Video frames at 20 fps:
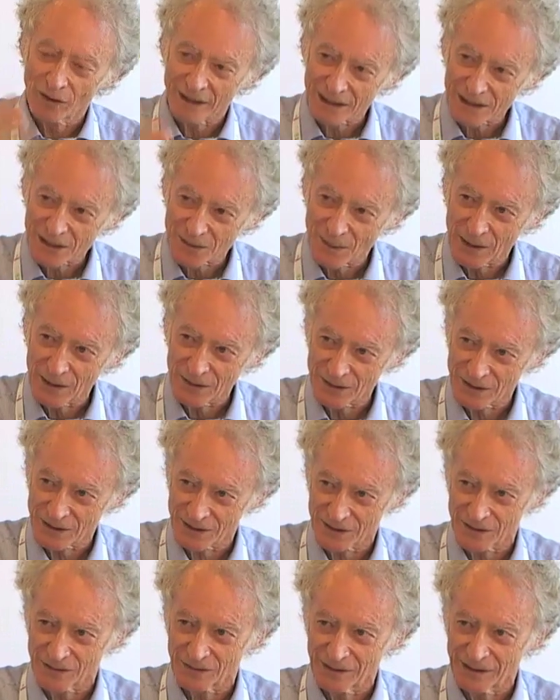exposure
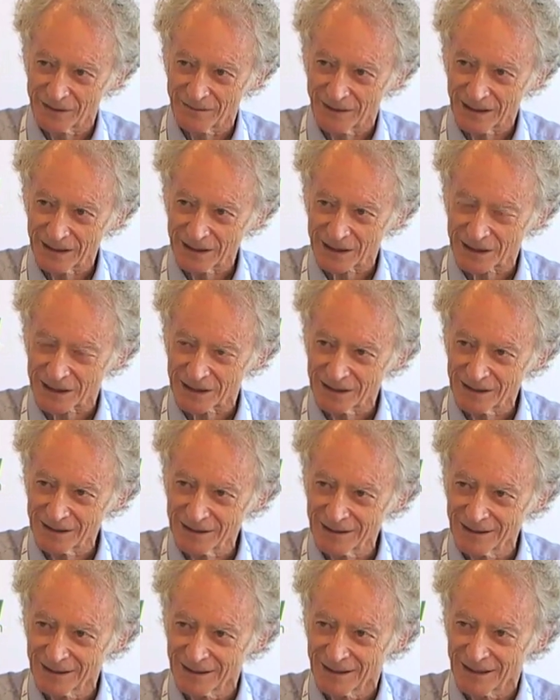to
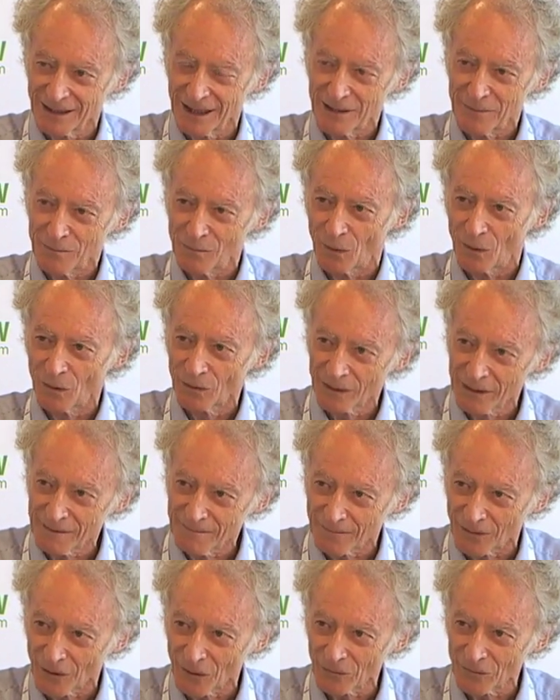innovation and more
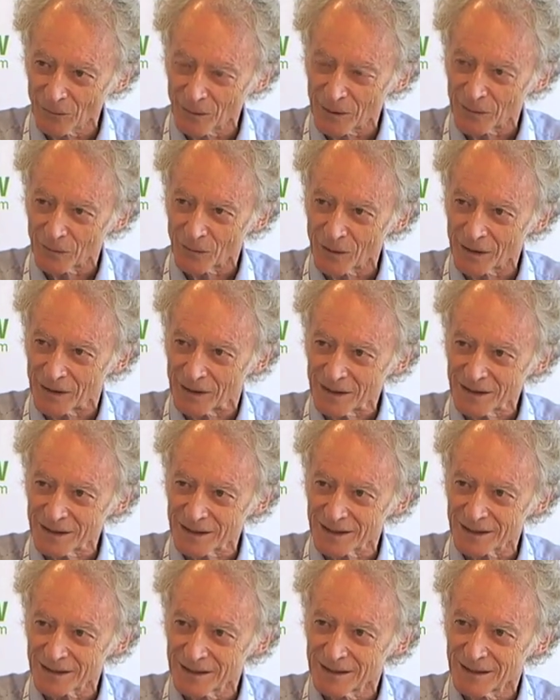involvement with
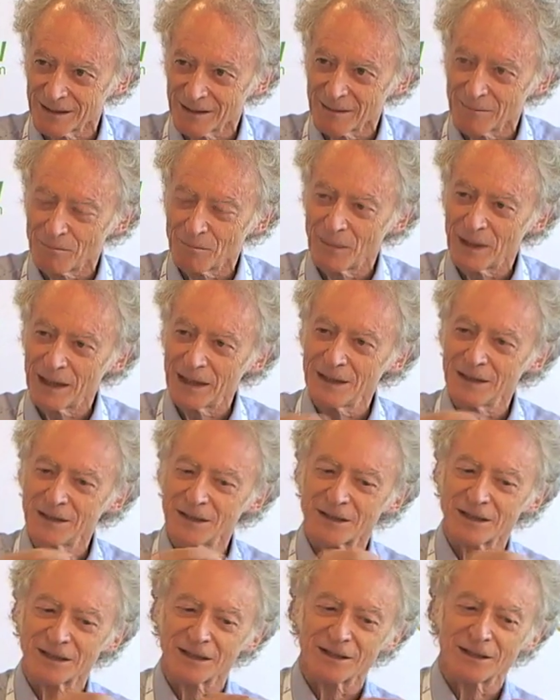it
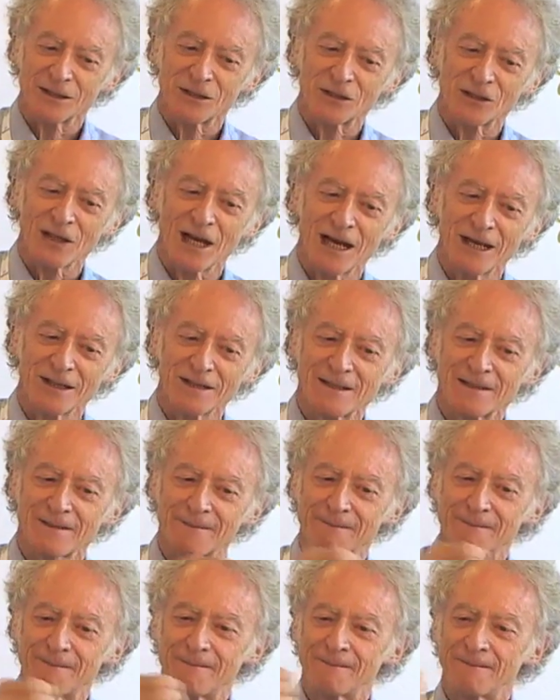means that the chance
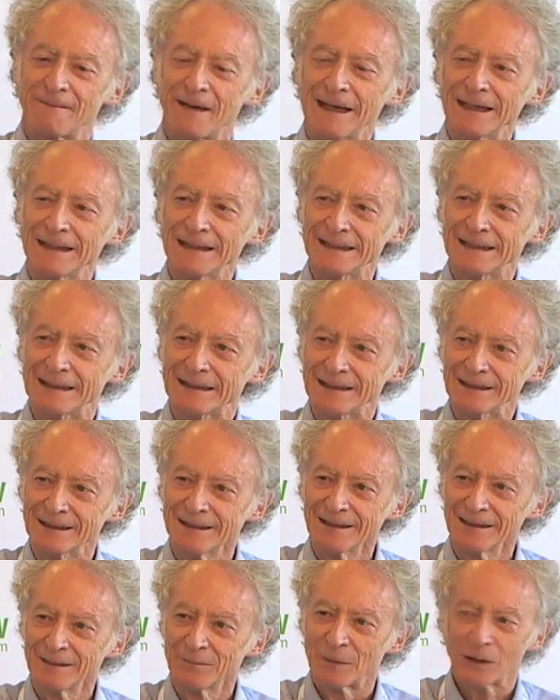of
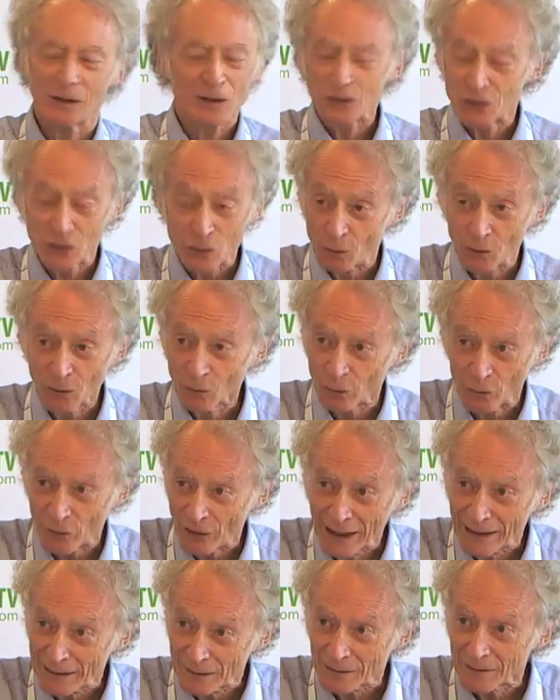failure, because you will
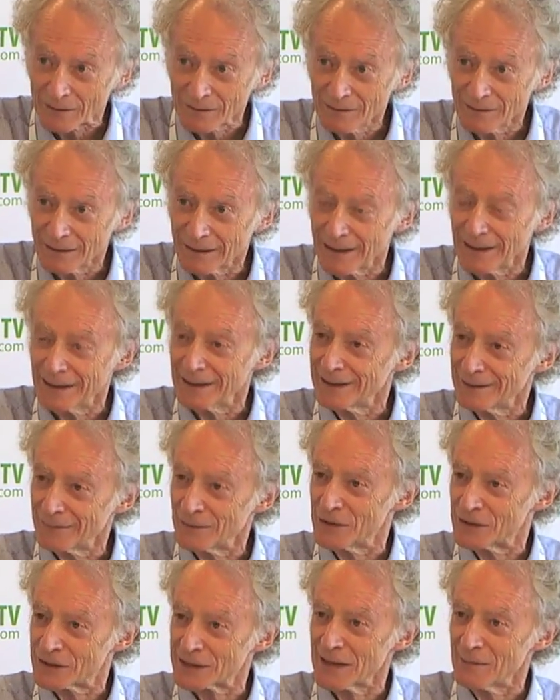fail
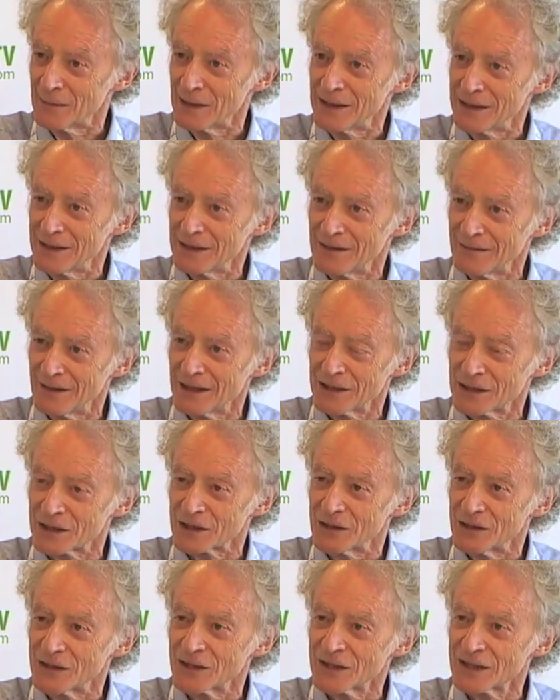with some of the
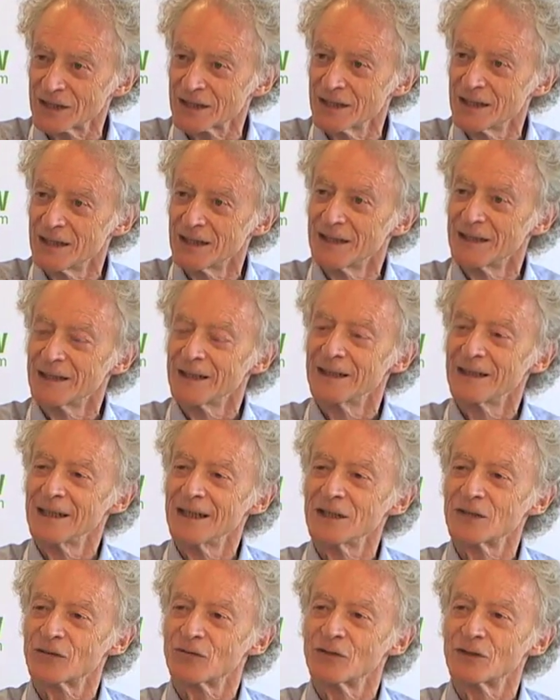innovations,
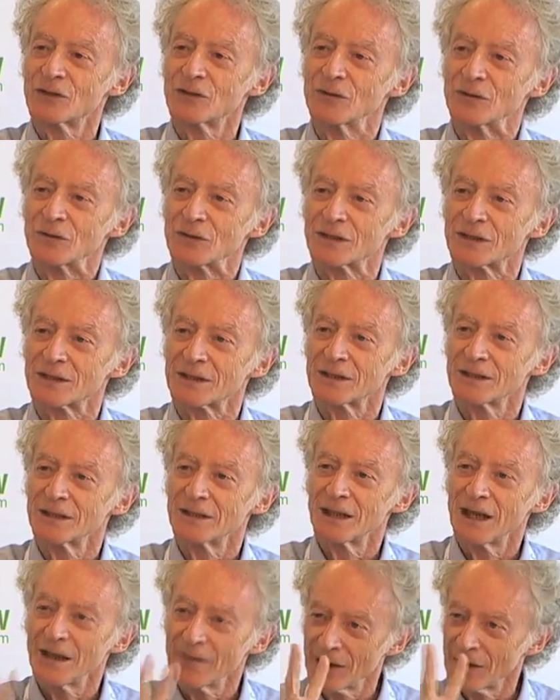is reduced.
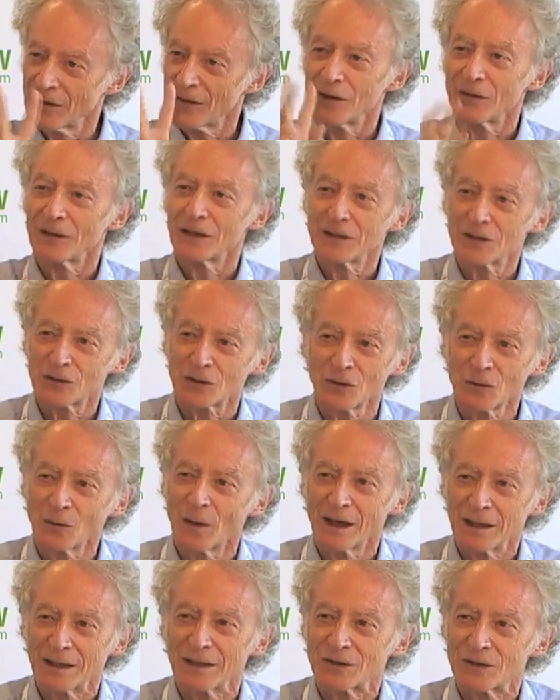And there are only two
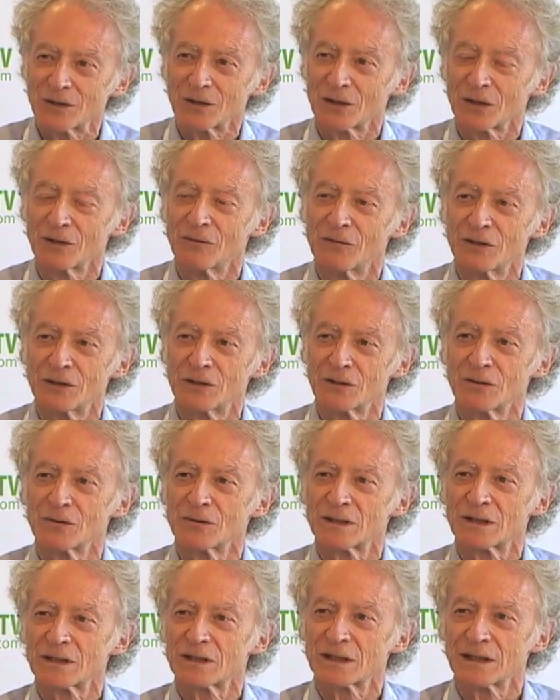ways you can
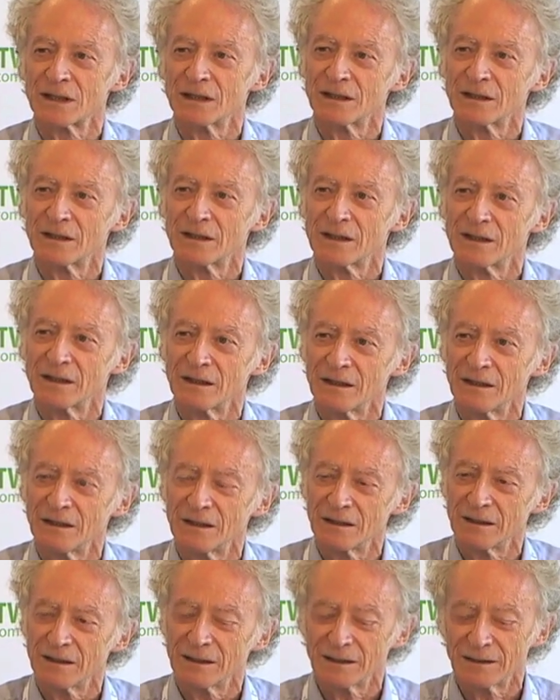reduce
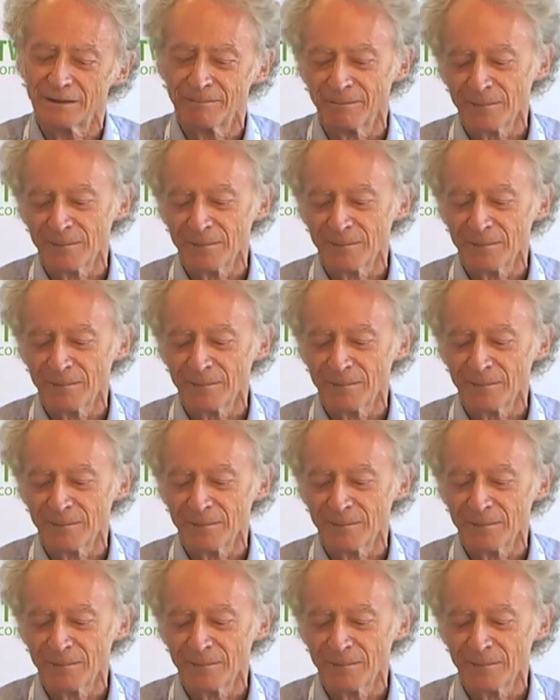the